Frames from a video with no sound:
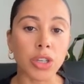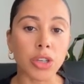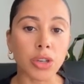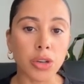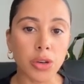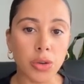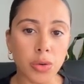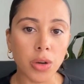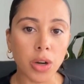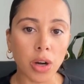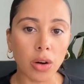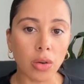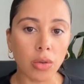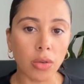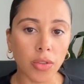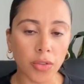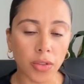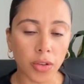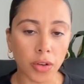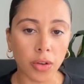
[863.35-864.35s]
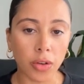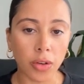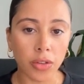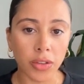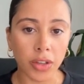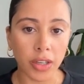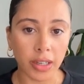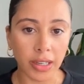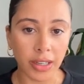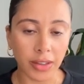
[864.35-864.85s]
new goal for
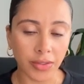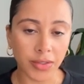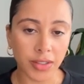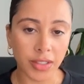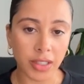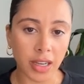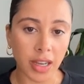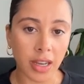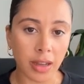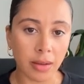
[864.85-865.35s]
the Lyft